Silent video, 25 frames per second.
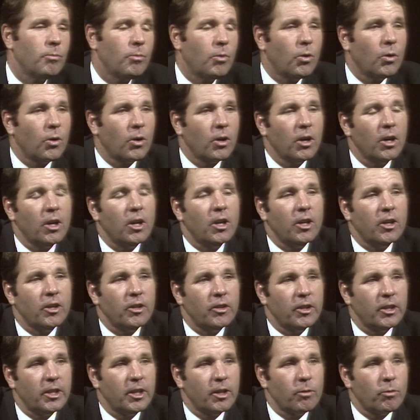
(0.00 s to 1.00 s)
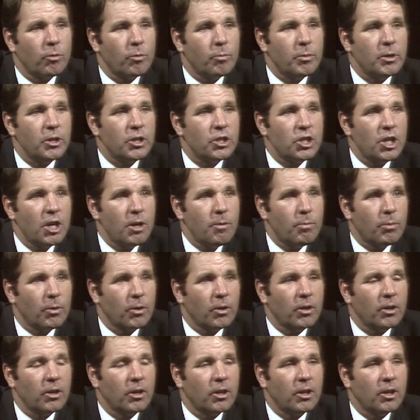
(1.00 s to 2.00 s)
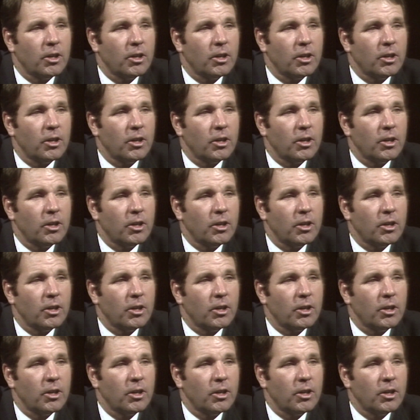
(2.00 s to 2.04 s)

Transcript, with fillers: more, that it will be cheaper